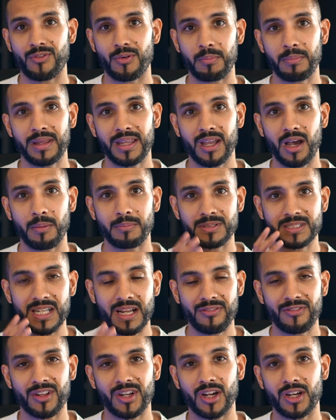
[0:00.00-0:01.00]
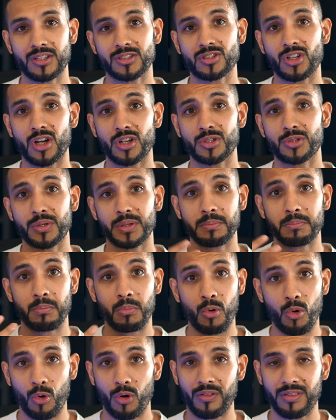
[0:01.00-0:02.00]
for me, I'm definitely going to start doing
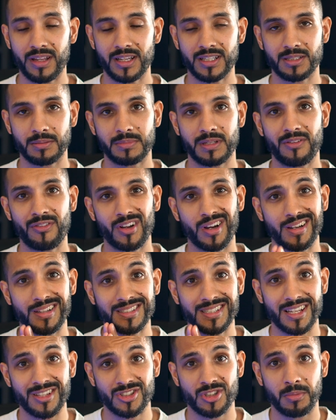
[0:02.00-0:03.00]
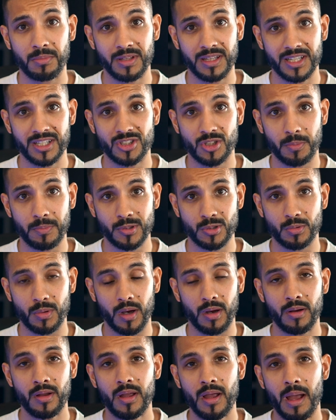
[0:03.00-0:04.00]
more of these. I'm definitely going to set some of these up as
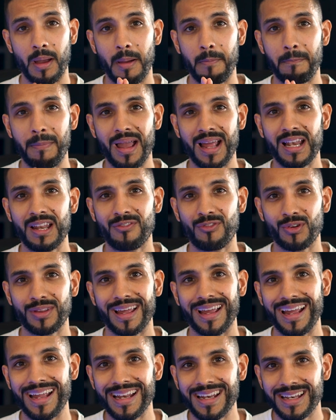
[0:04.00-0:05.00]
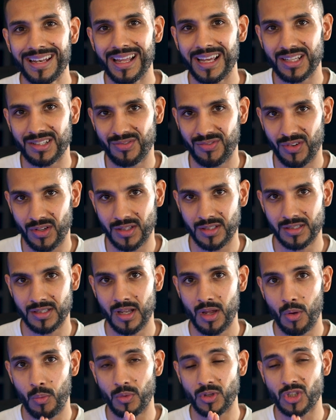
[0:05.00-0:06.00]
well, and mainly for the index
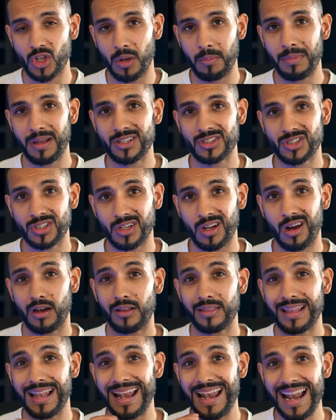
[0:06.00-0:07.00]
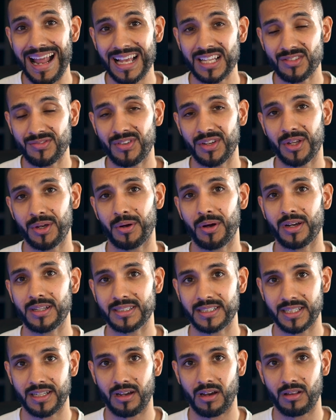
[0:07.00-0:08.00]
funds, which I mentioned on the last video I
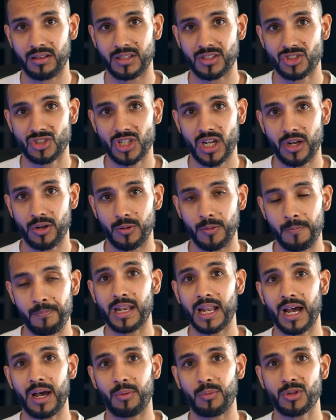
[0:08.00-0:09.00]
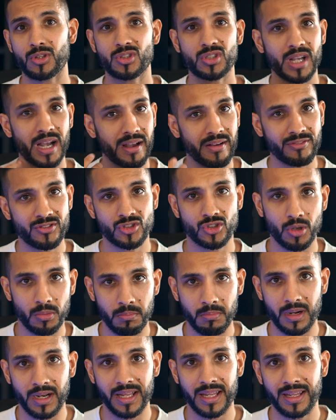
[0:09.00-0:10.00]
did on this channel. Now once you have
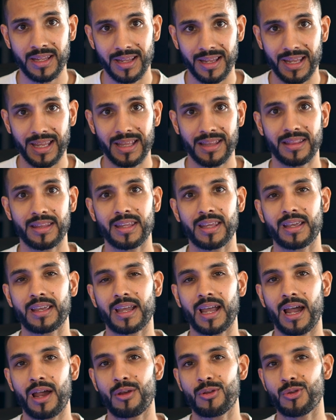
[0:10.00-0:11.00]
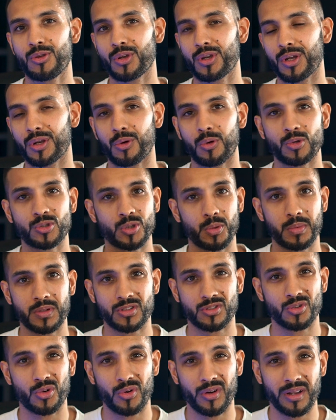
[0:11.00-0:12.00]
some money in the account, you can also
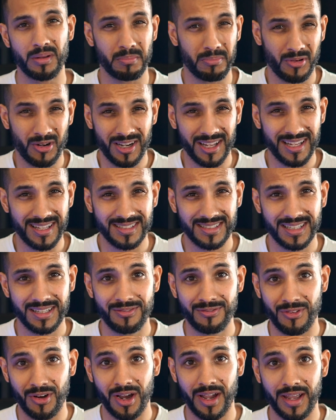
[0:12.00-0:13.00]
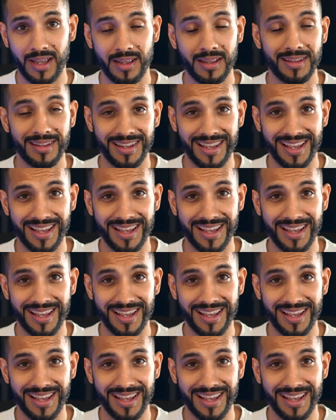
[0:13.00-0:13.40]
withdraw it pretty easily via